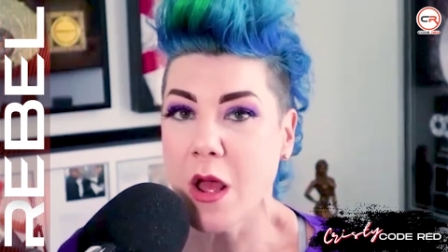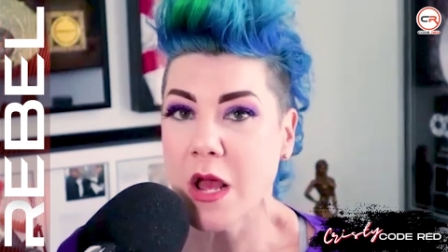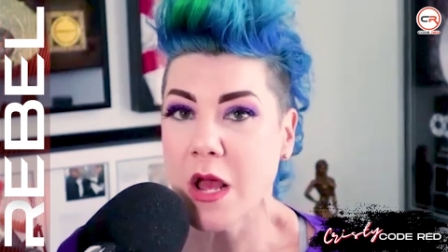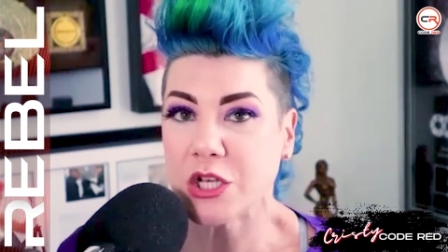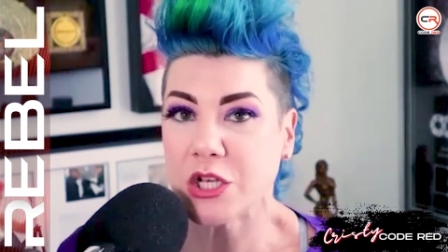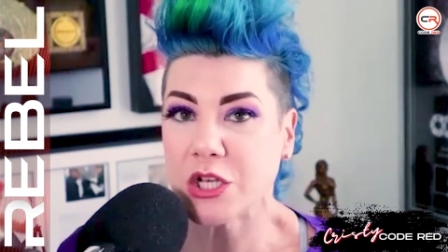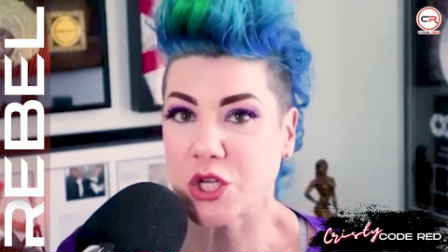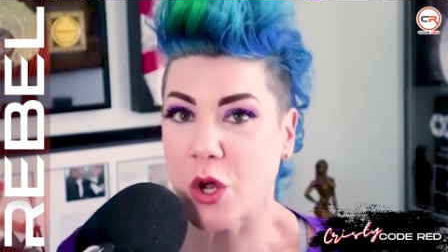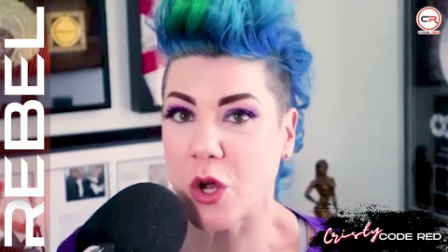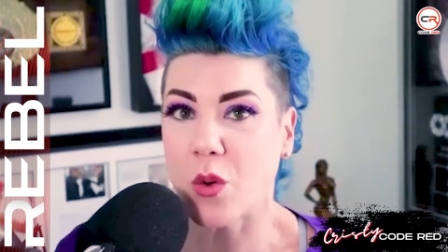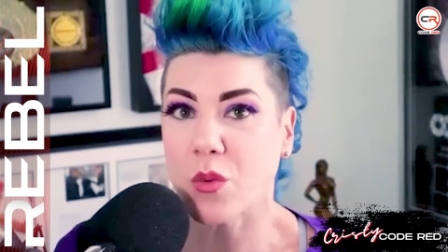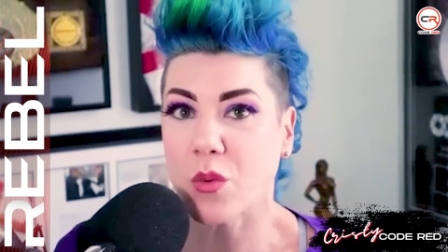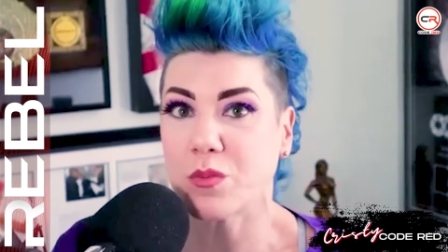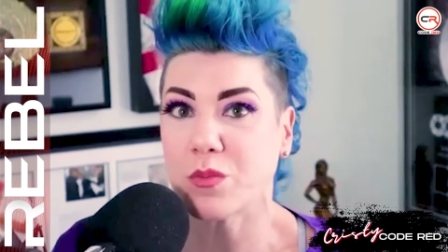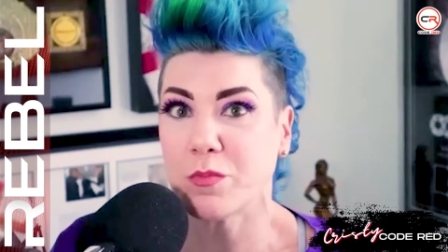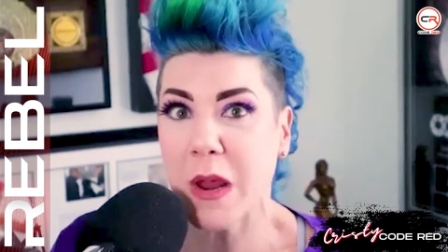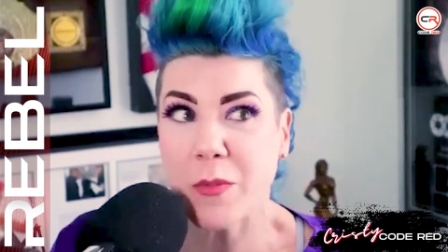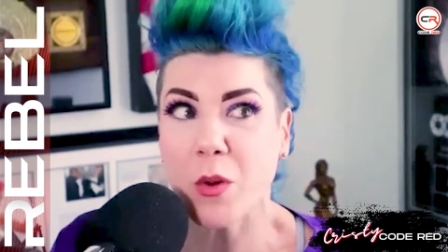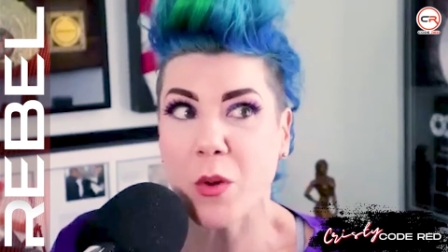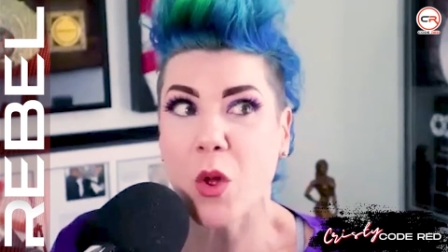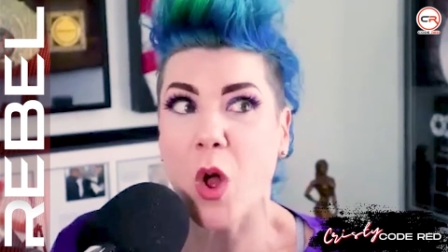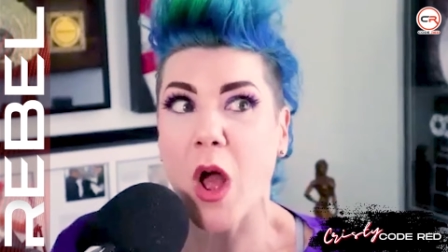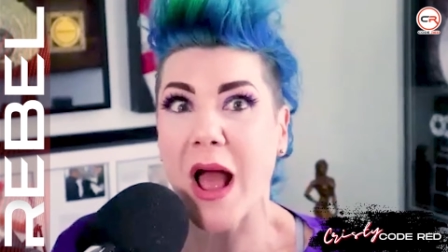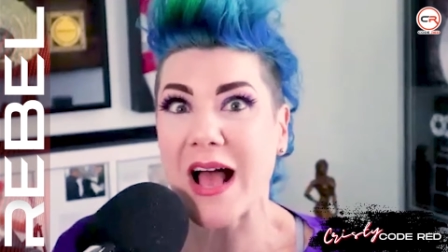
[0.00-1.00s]
So
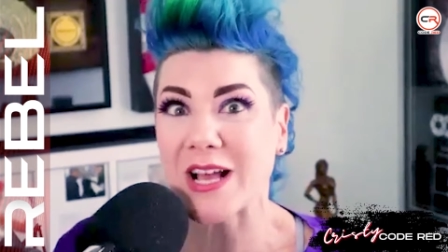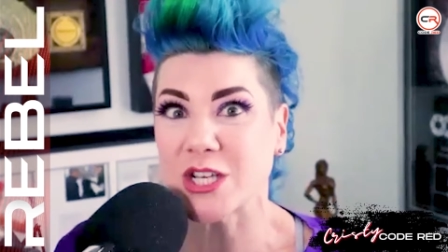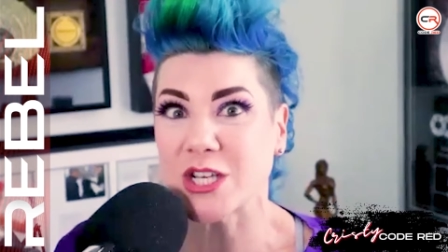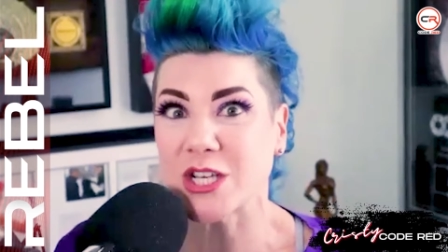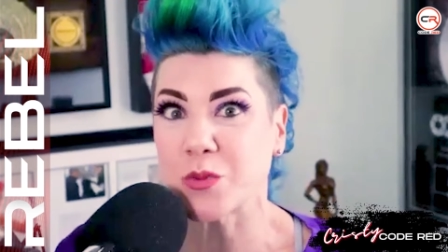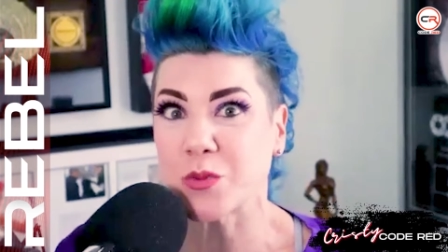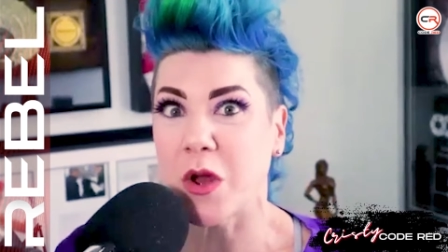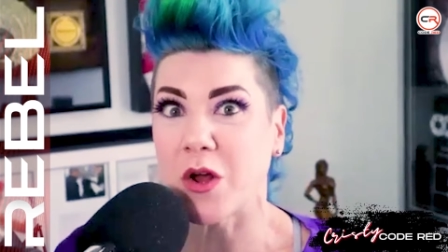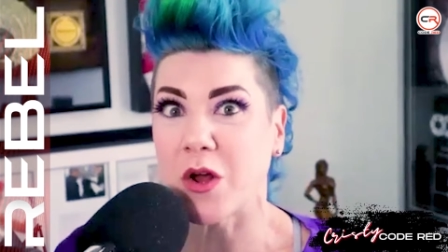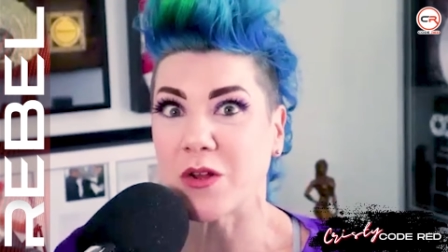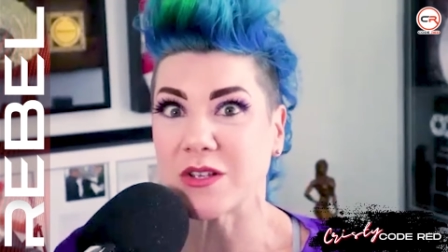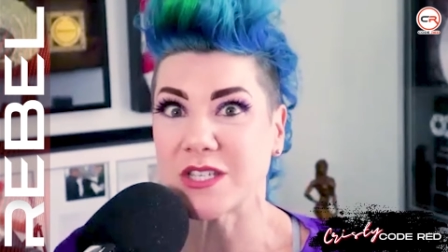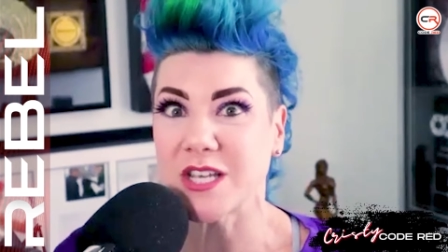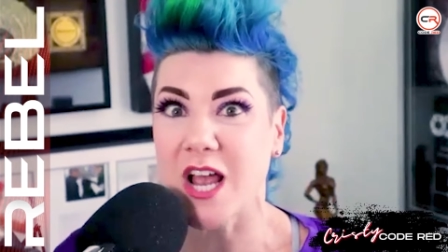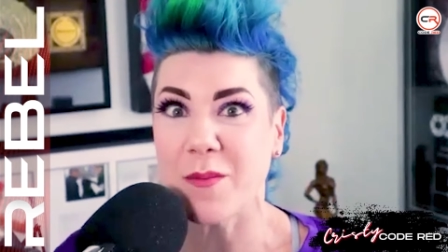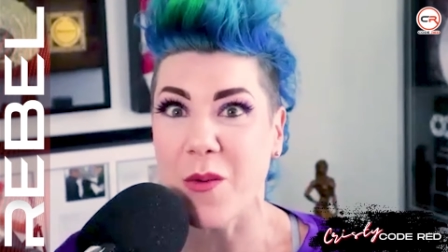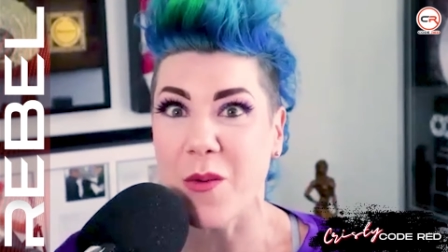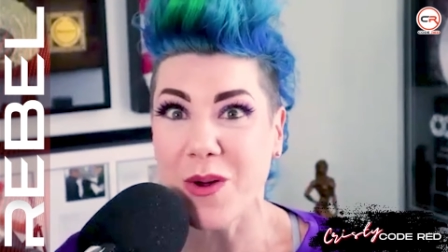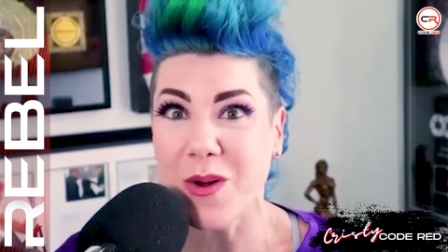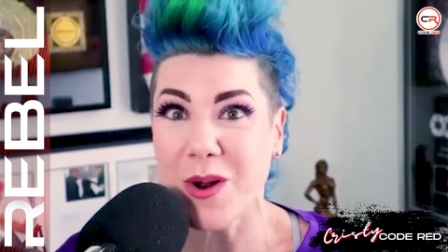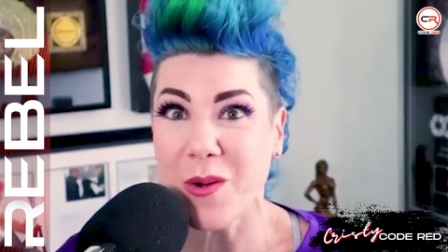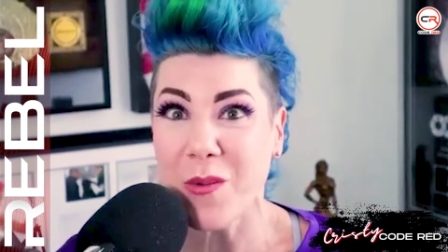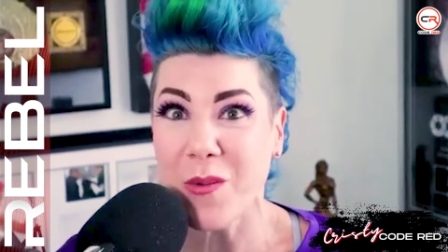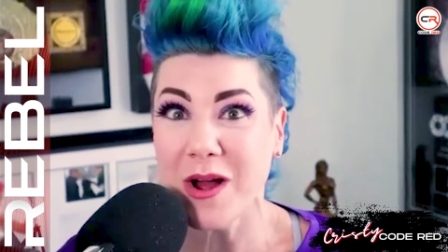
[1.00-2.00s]
people ask me all the time, I
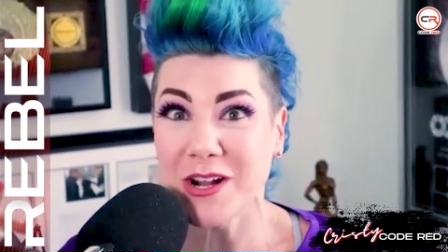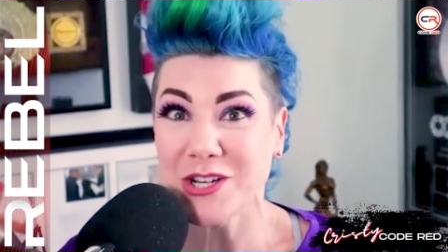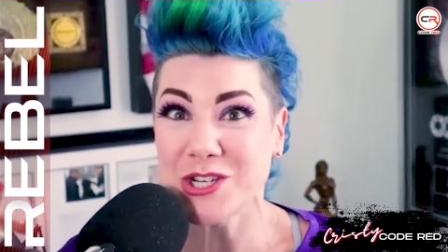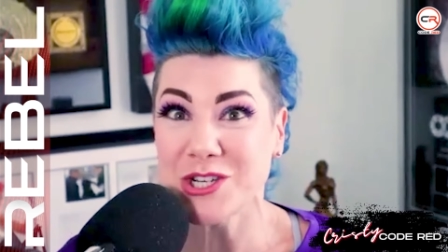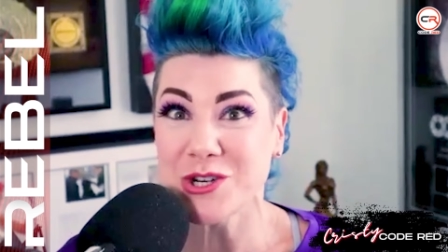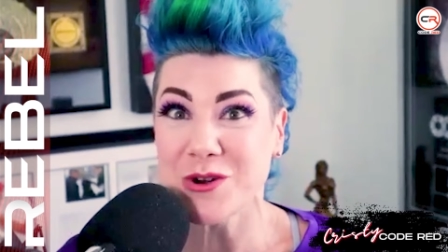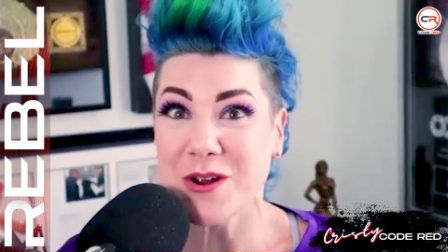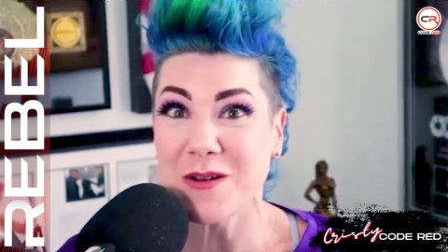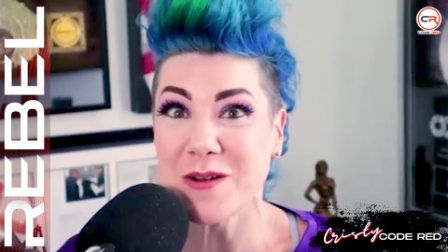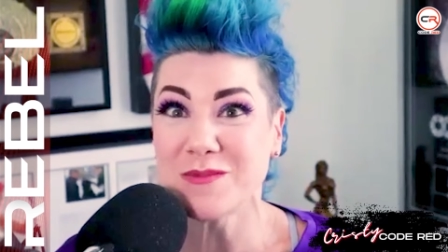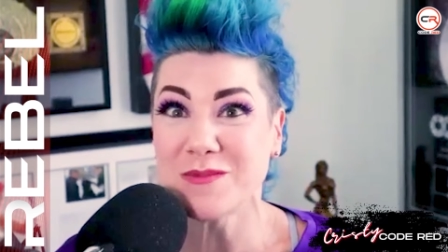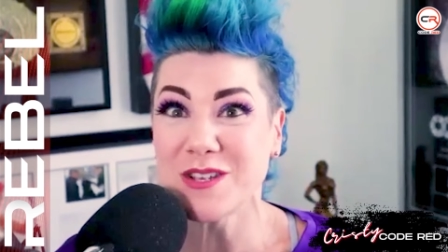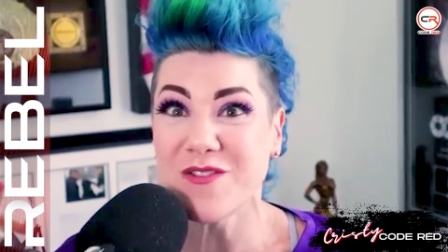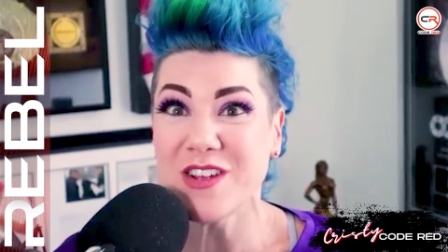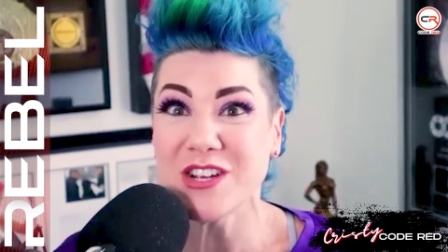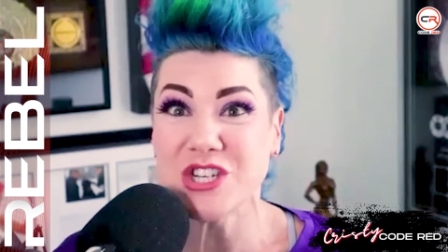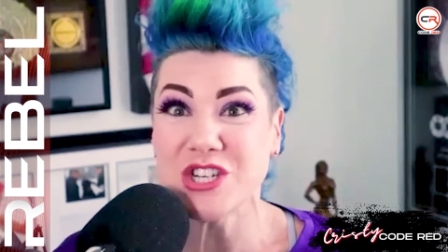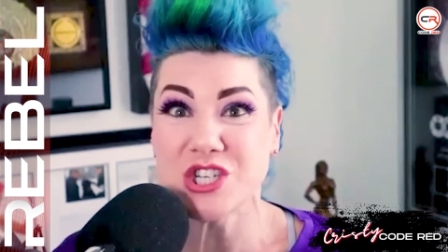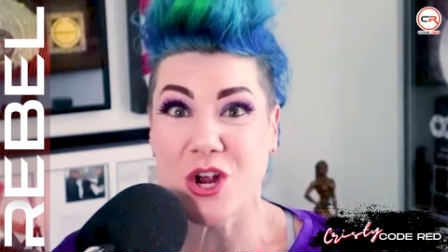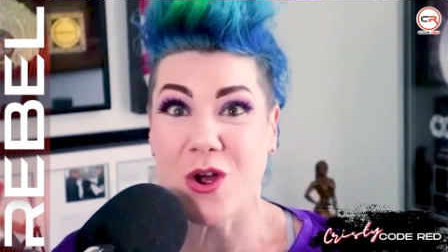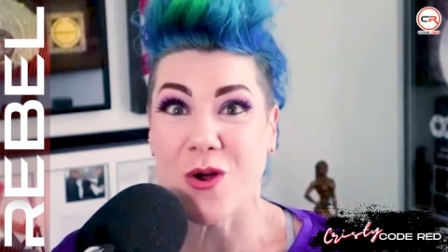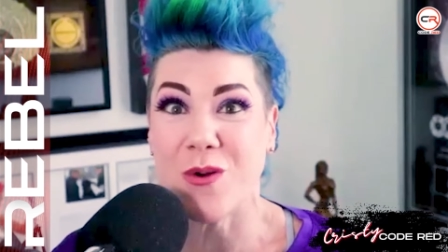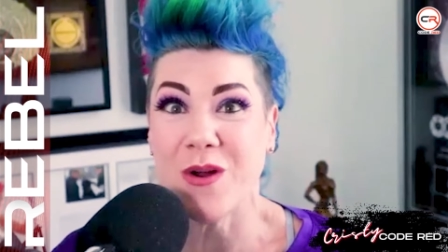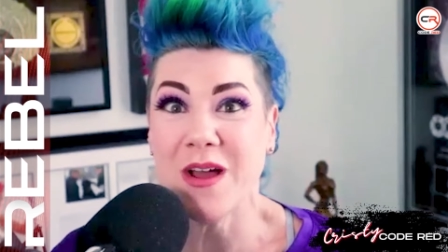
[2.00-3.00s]
want to watch your MTV
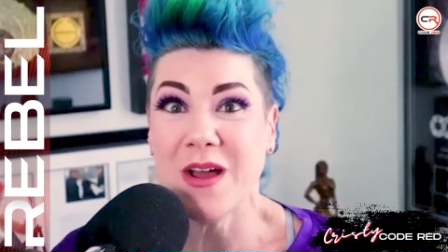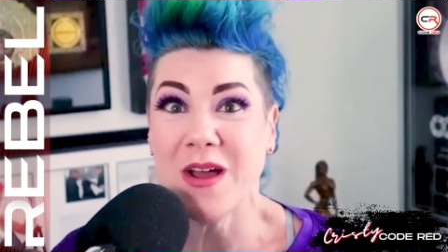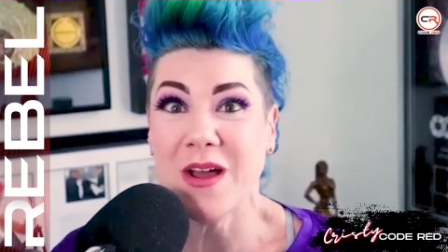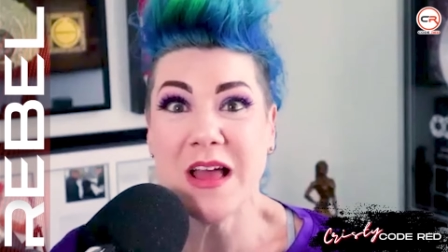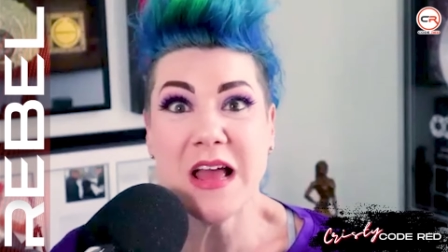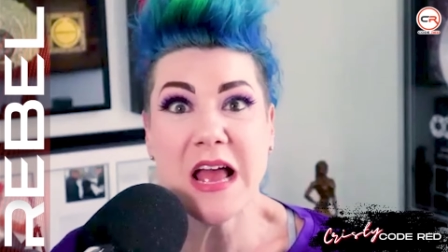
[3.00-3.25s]
show